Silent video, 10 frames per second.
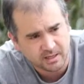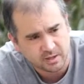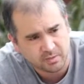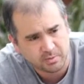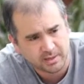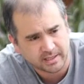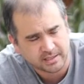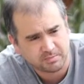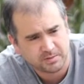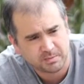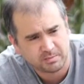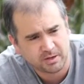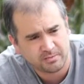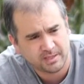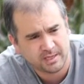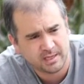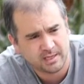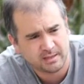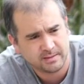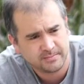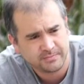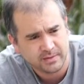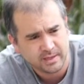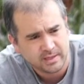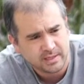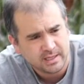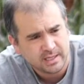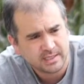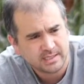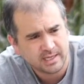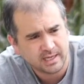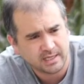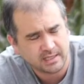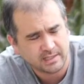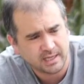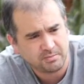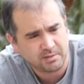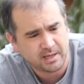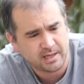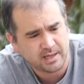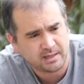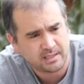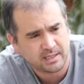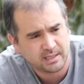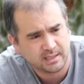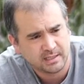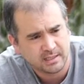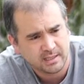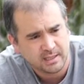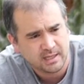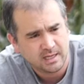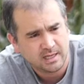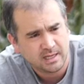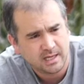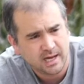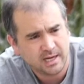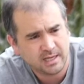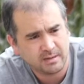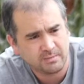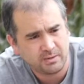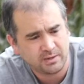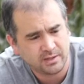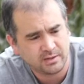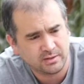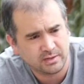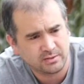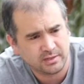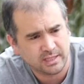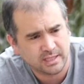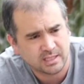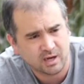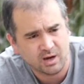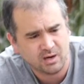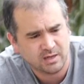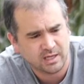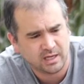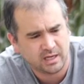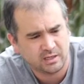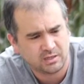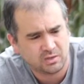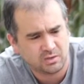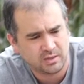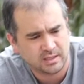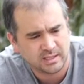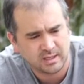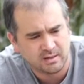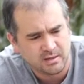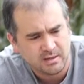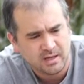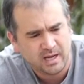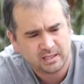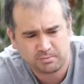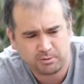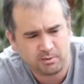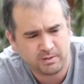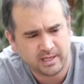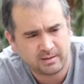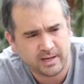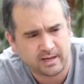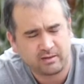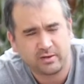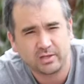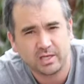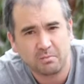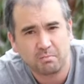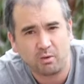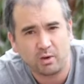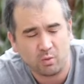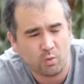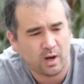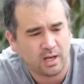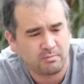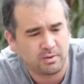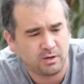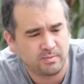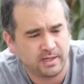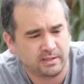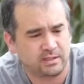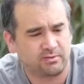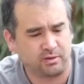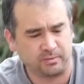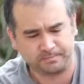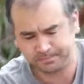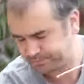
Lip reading: So we put our temperature probe in there. It's saying it's at about 18.9 degrees, so only an edge cooler. So it's probably at about 13.1 bome, this fruit.